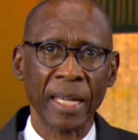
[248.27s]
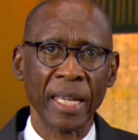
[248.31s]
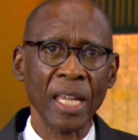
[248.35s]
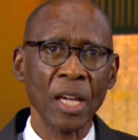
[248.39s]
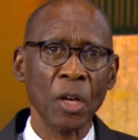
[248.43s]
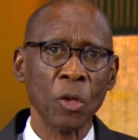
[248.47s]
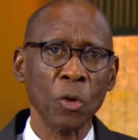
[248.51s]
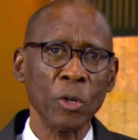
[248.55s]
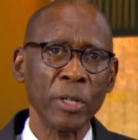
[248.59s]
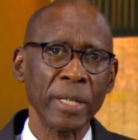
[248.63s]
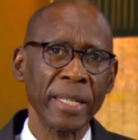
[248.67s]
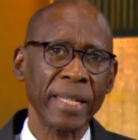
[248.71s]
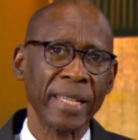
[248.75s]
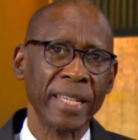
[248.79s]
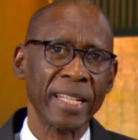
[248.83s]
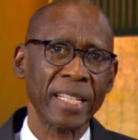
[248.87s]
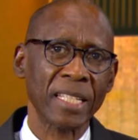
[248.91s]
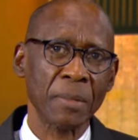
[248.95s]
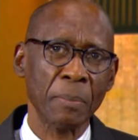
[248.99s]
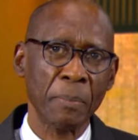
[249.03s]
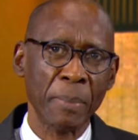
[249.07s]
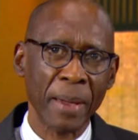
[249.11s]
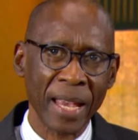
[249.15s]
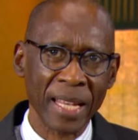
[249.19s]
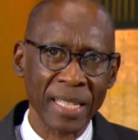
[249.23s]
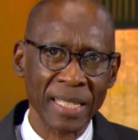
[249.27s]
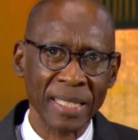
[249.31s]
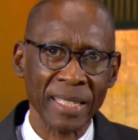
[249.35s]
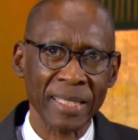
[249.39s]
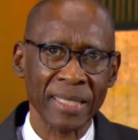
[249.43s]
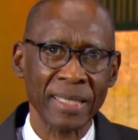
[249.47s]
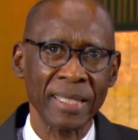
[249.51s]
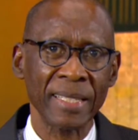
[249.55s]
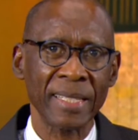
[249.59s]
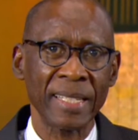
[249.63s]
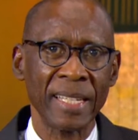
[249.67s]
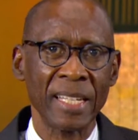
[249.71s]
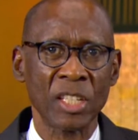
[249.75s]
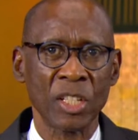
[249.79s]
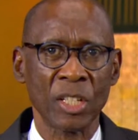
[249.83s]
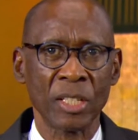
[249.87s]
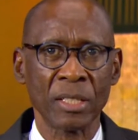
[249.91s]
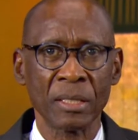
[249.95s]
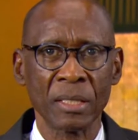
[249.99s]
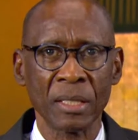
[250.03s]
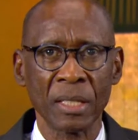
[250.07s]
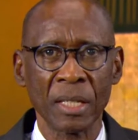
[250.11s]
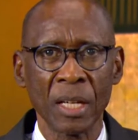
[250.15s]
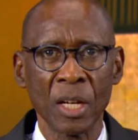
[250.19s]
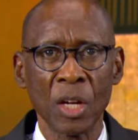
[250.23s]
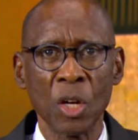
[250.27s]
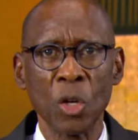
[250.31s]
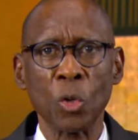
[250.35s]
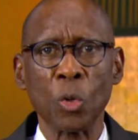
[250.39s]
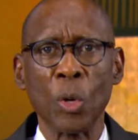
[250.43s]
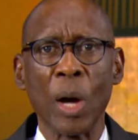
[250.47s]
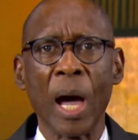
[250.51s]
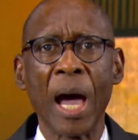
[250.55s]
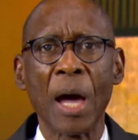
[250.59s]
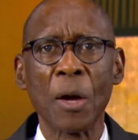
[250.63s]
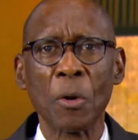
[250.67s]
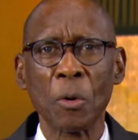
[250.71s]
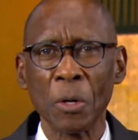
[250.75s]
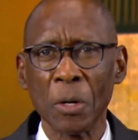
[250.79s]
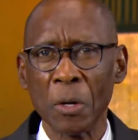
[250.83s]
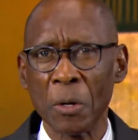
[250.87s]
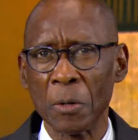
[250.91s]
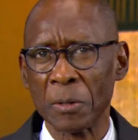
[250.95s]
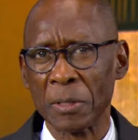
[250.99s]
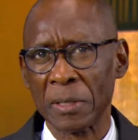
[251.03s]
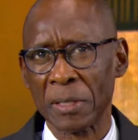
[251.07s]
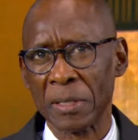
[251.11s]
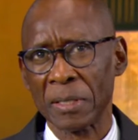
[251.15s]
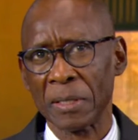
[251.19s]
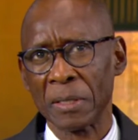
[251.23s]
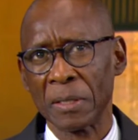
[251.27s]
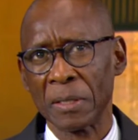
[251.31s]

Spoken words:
including its baseless decision to outlaw